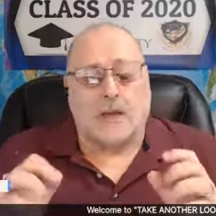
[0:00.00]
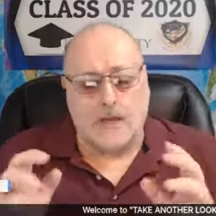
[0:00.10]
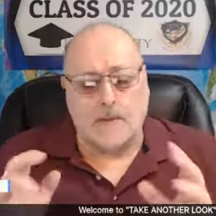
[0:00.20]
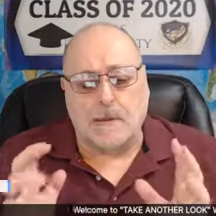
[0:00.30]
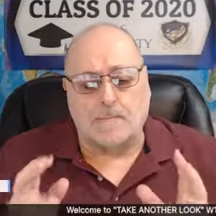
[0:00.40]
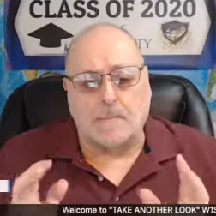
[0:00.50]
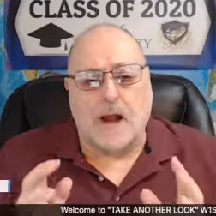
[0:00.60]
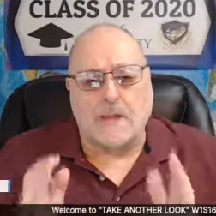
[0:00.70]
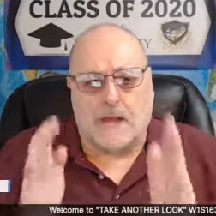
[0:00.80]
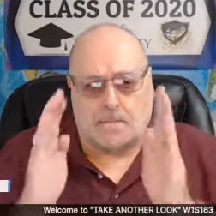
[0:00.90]
keep in
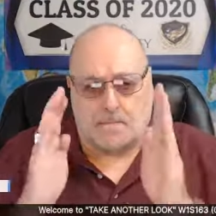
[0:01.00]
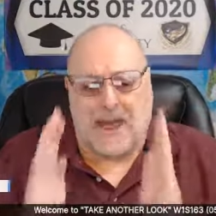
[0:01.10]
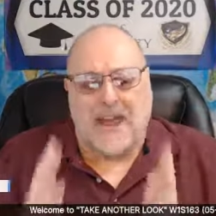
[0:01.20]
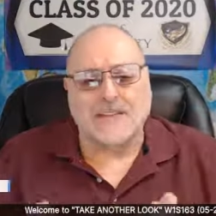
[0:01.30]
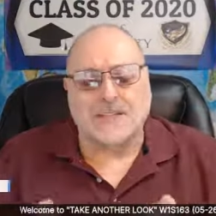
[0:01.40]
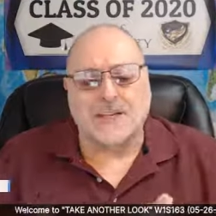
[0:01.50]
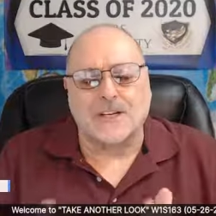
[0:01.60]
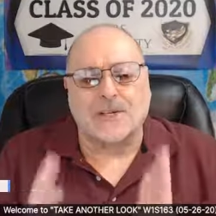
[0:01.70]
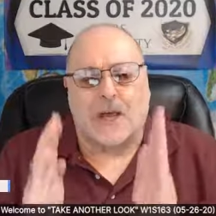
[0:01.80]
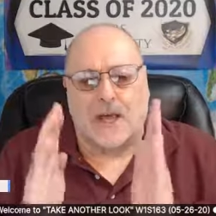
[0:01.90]
mind that
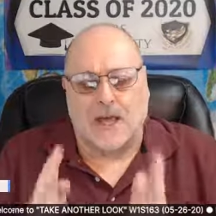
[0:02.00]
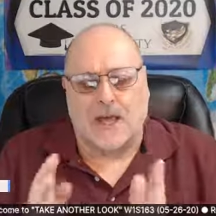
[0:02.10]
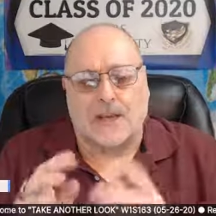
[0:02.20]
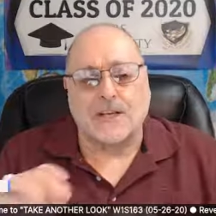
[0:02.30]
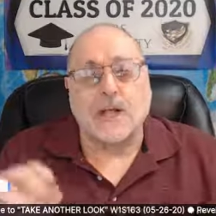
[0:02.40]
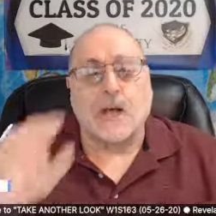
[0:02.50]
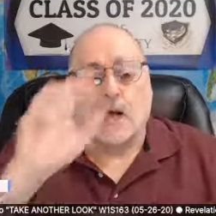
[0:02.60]
passage headings,